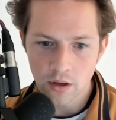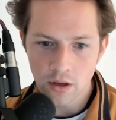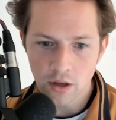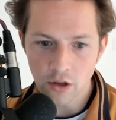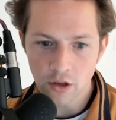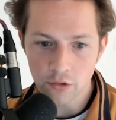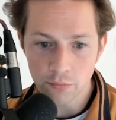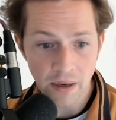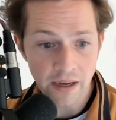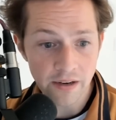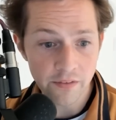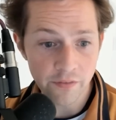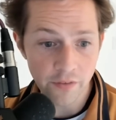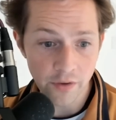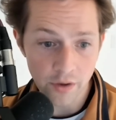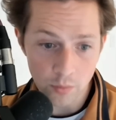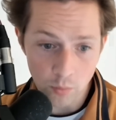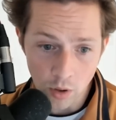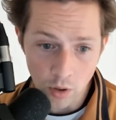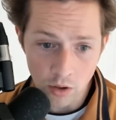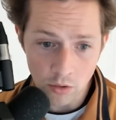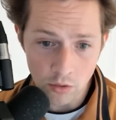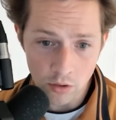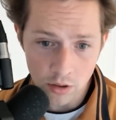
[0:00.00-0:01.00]
has played very
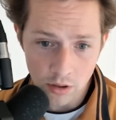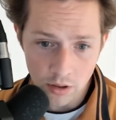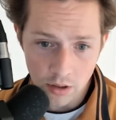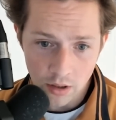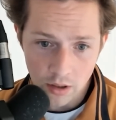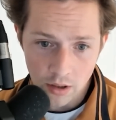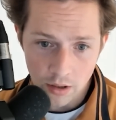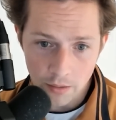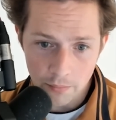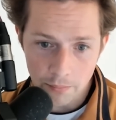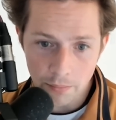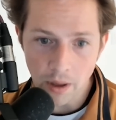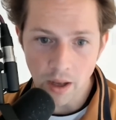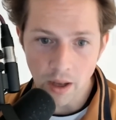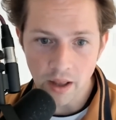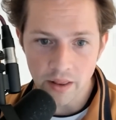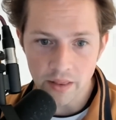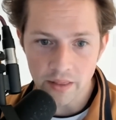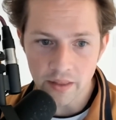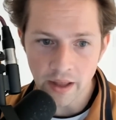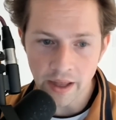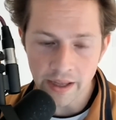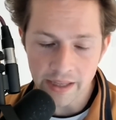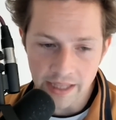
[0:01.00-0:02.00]
well, but
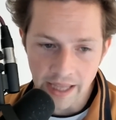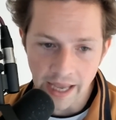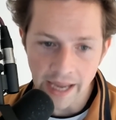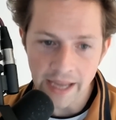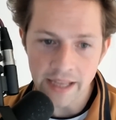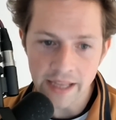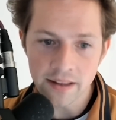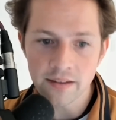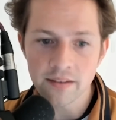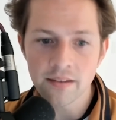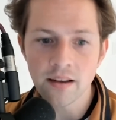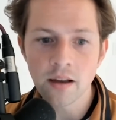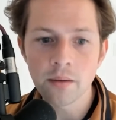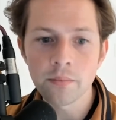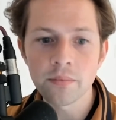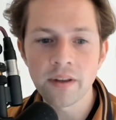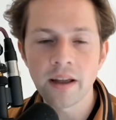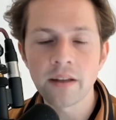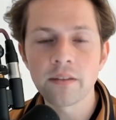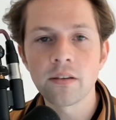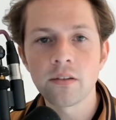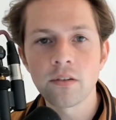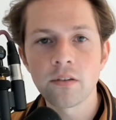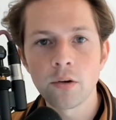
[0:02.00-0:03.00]
again, this comes
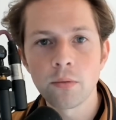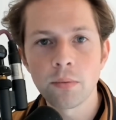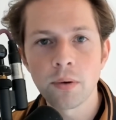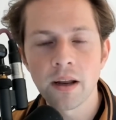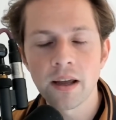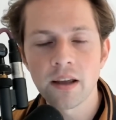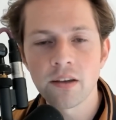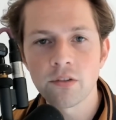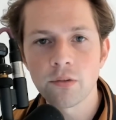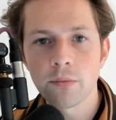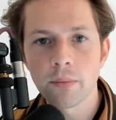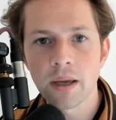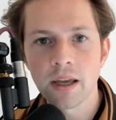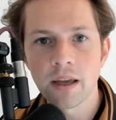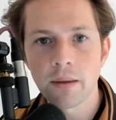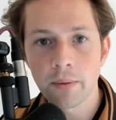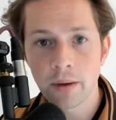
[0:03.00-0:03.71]
down to two players for me.